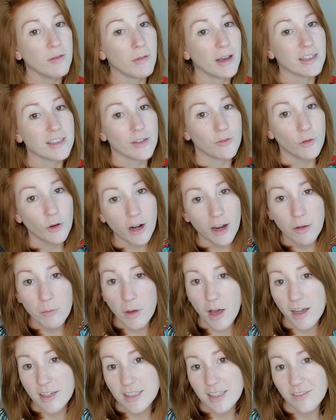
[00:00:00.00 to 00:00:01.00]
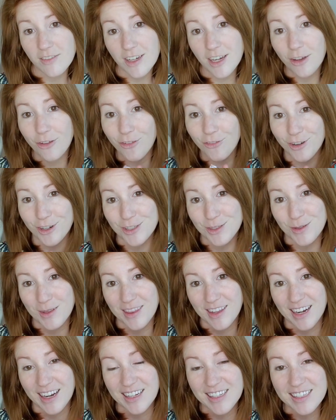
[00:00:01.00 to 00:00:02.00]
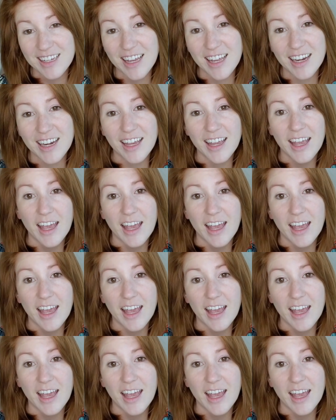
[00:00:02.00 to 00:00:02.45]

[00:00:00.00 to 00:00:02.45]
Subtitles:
my Sephora unboxing video, the first one that I did,